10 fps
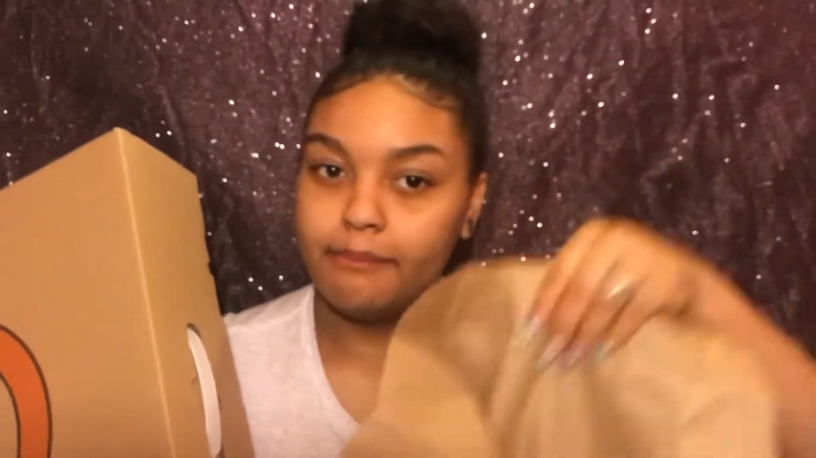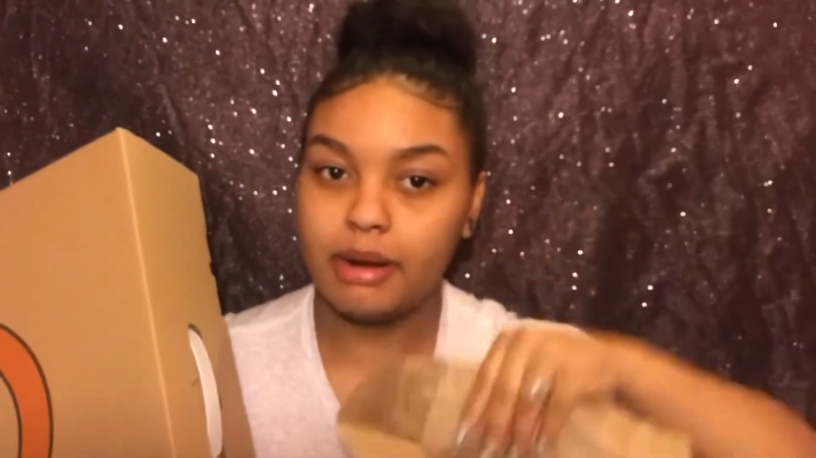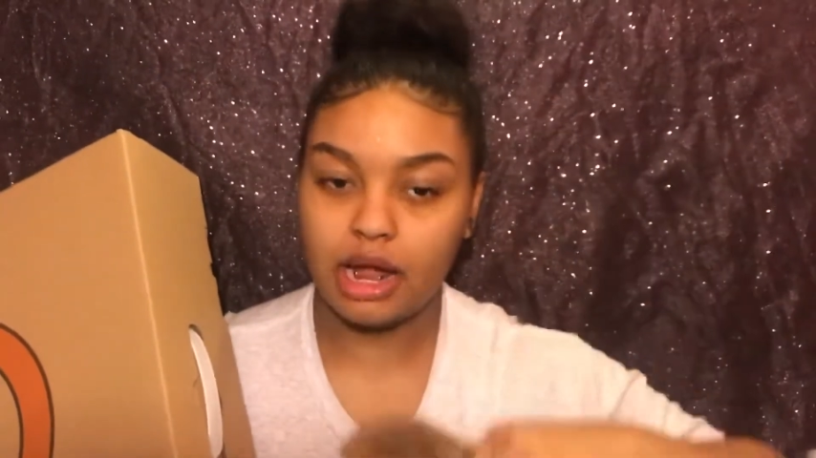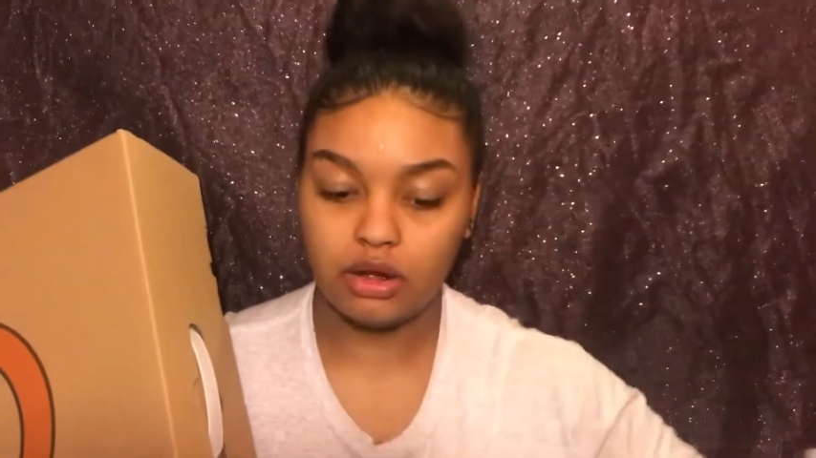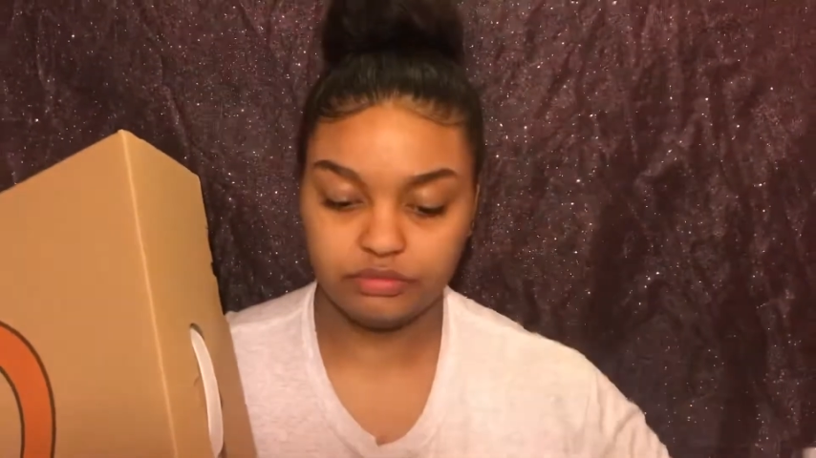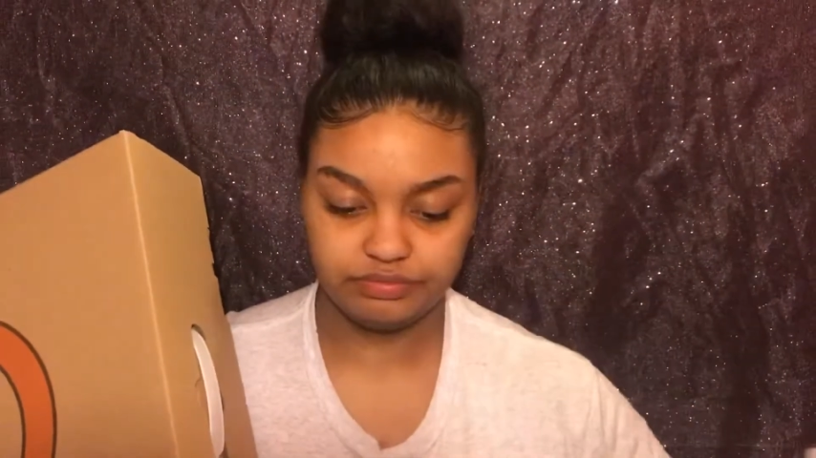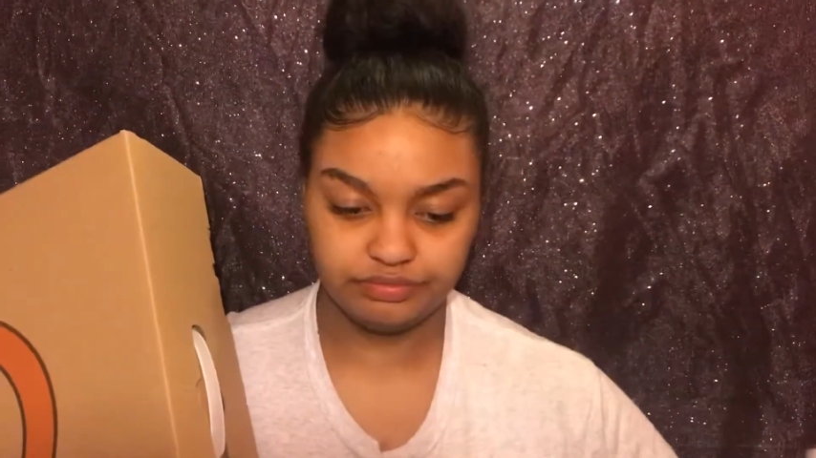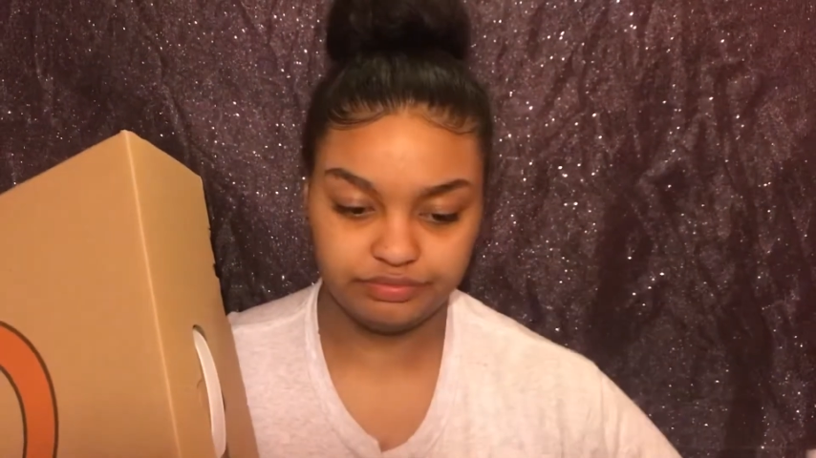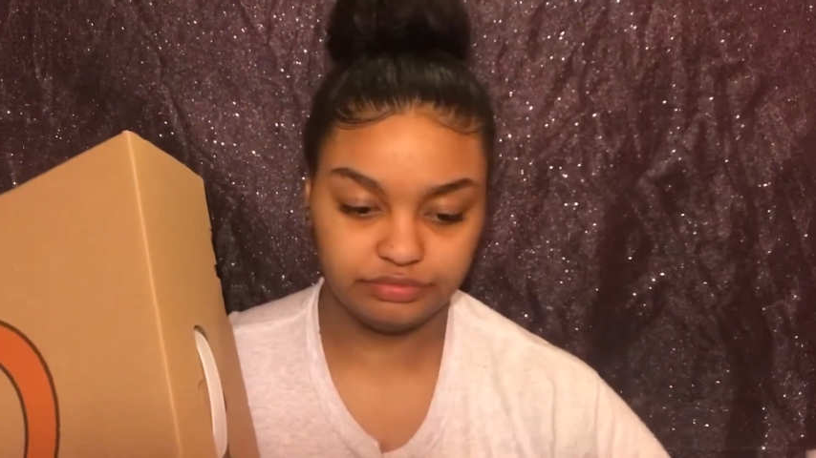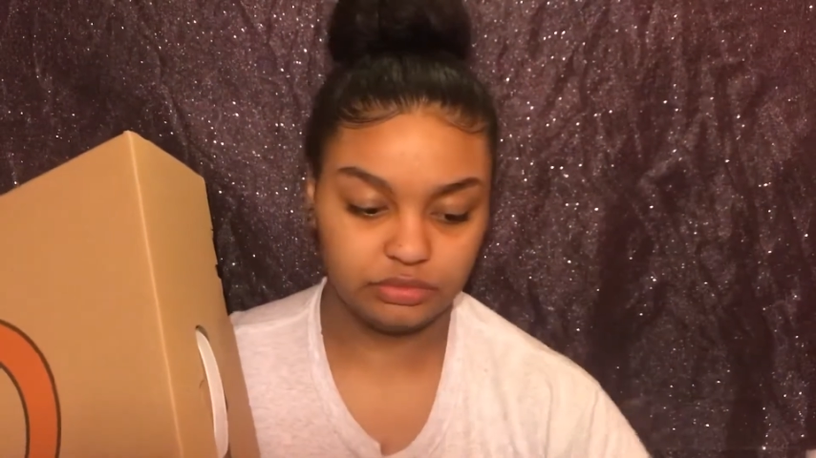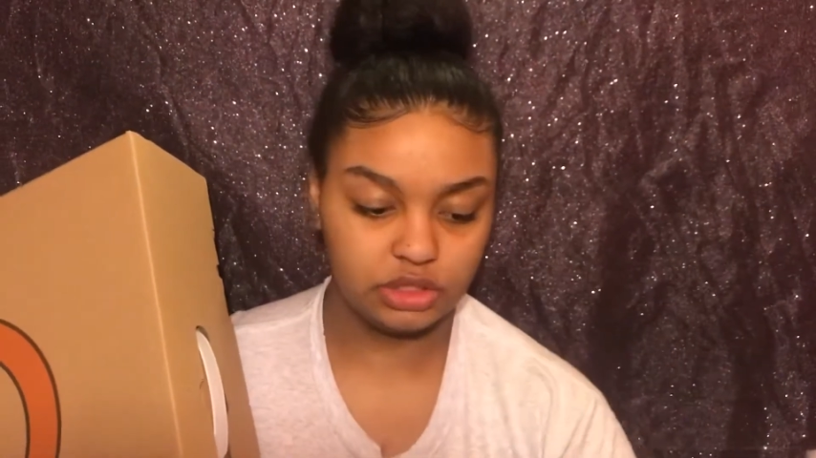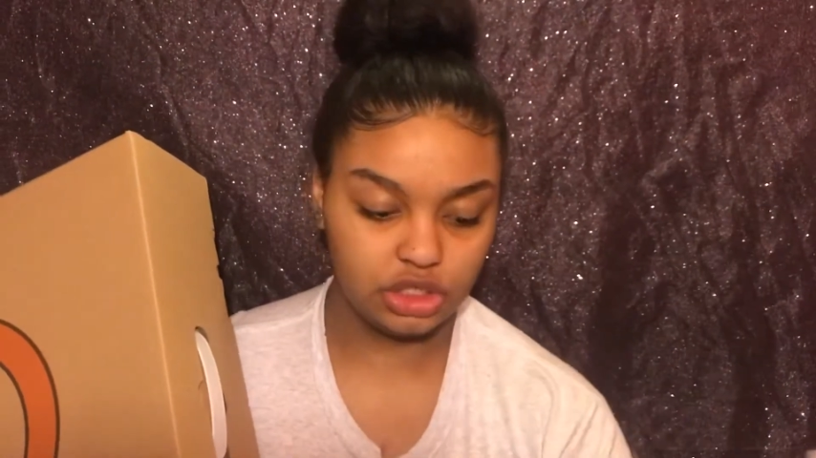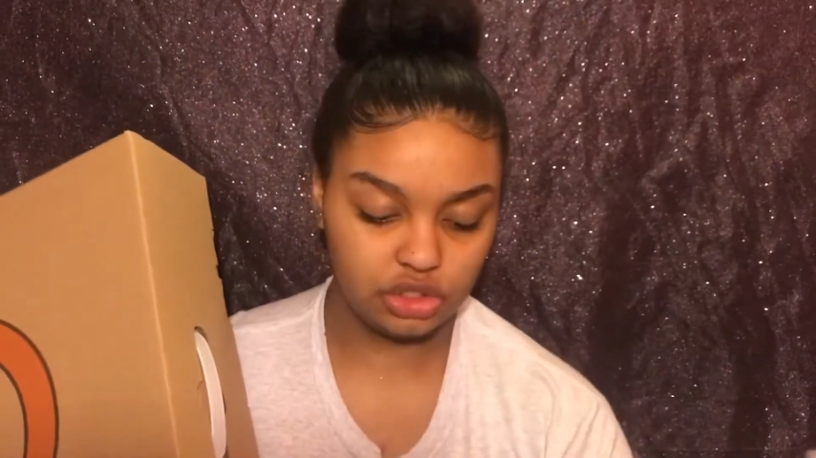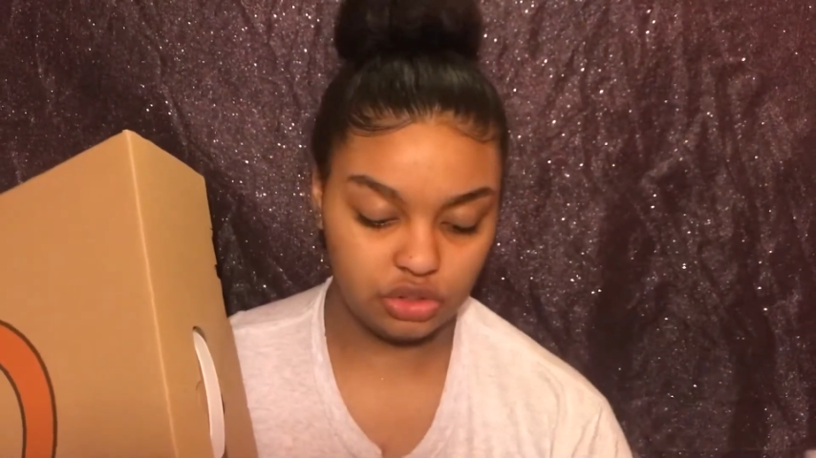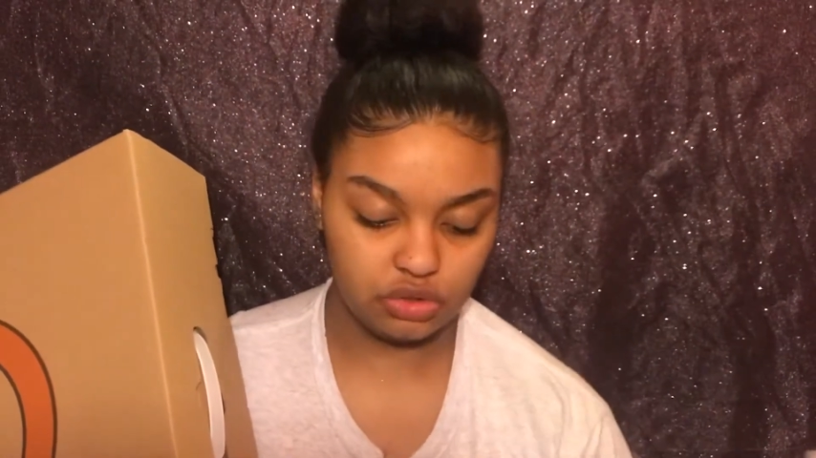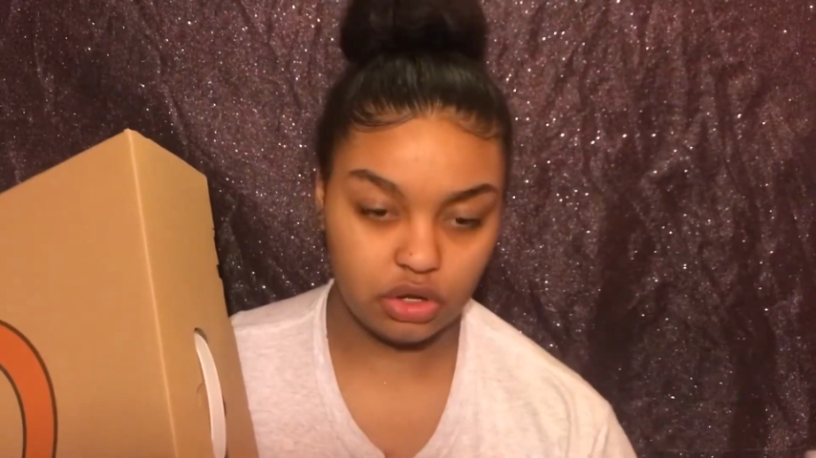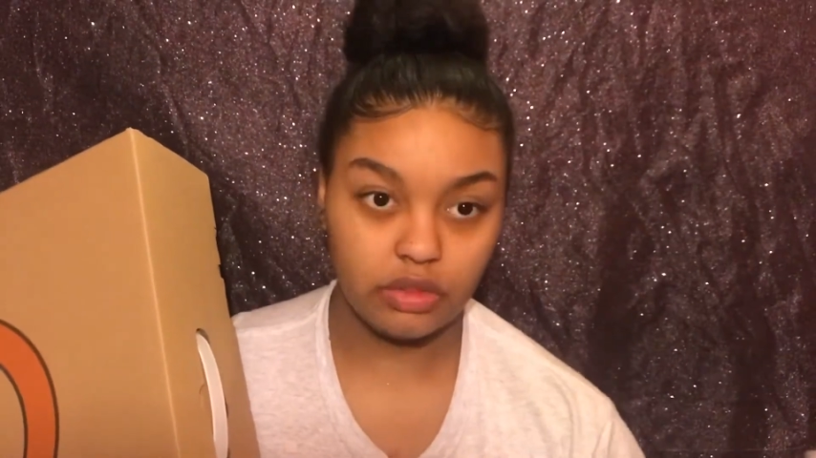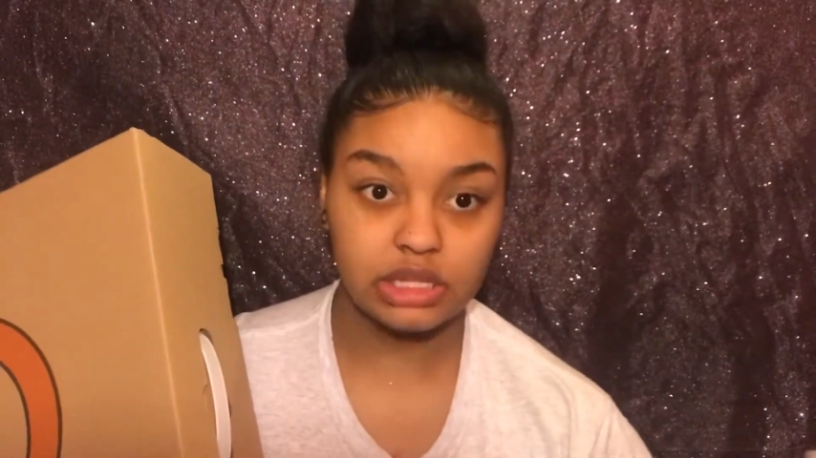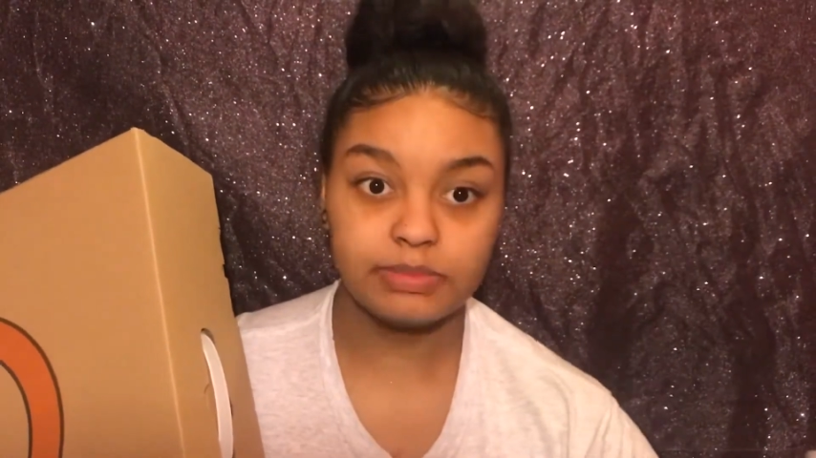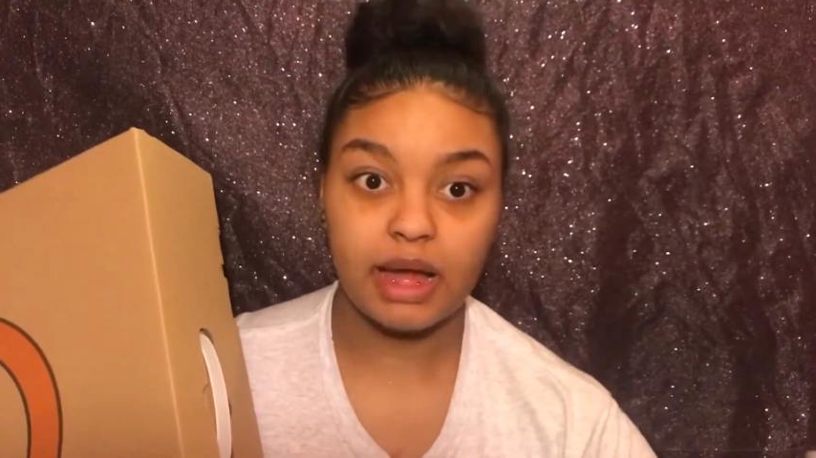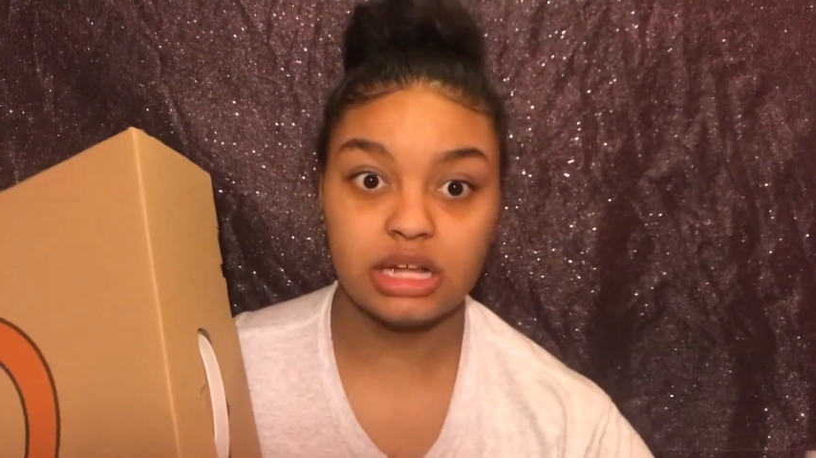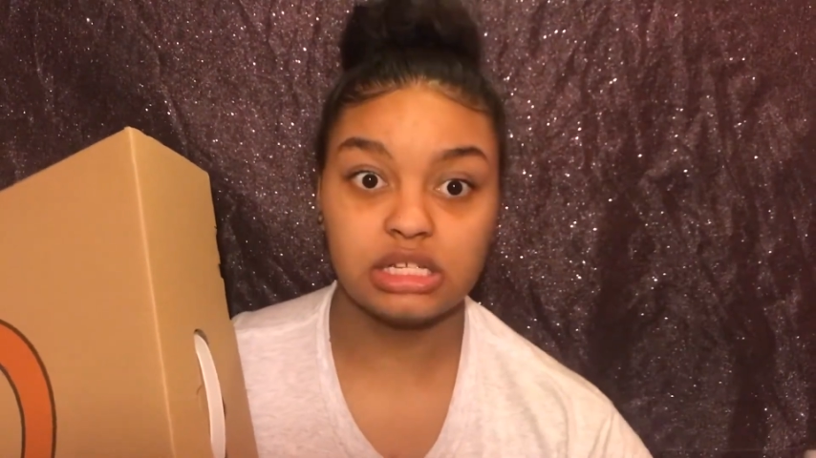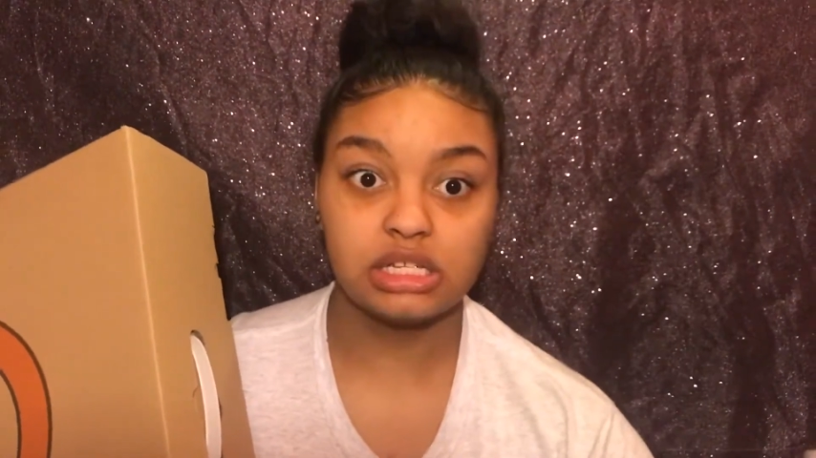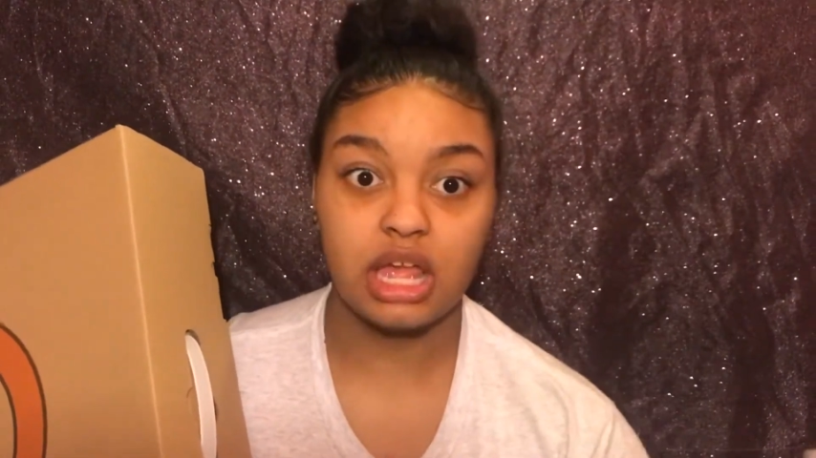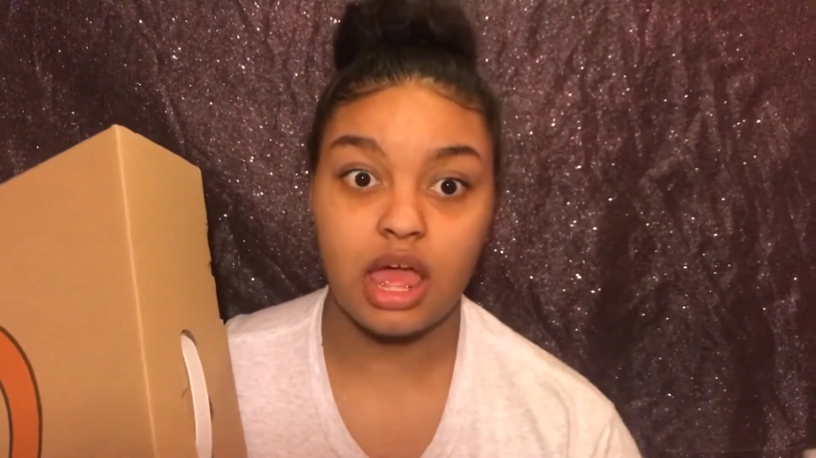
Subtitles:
brown tissue. Yo, this box is